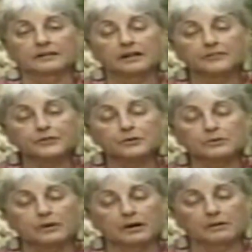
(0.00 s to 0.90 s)
A lot of
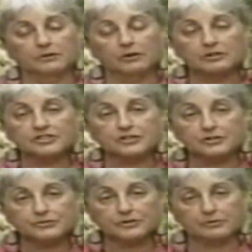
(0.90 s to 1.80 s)
your large
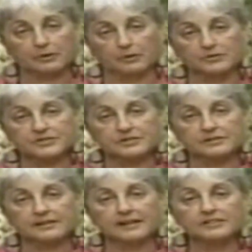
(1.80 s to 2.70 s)
nursery growers,
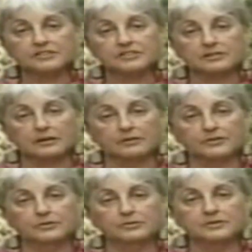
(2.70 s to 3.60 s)
they just
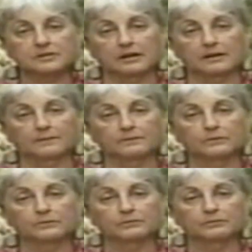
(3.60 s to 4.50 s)
use,
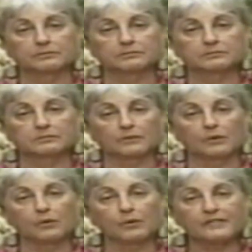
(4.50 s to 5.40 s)

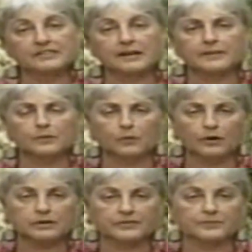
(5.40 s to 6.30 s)
every time they
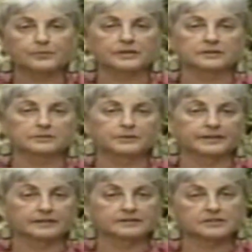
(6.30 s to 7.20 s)
water, they put a little
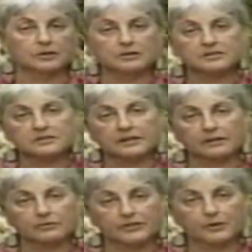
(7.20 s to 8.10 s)
bit in, as long as
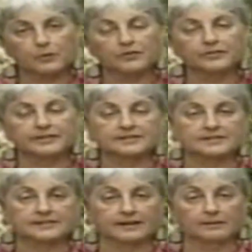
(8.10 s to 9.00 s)
the equivalent
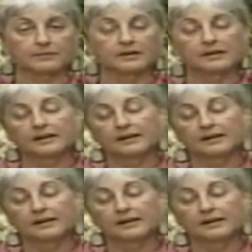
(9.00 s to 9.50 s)
is the same.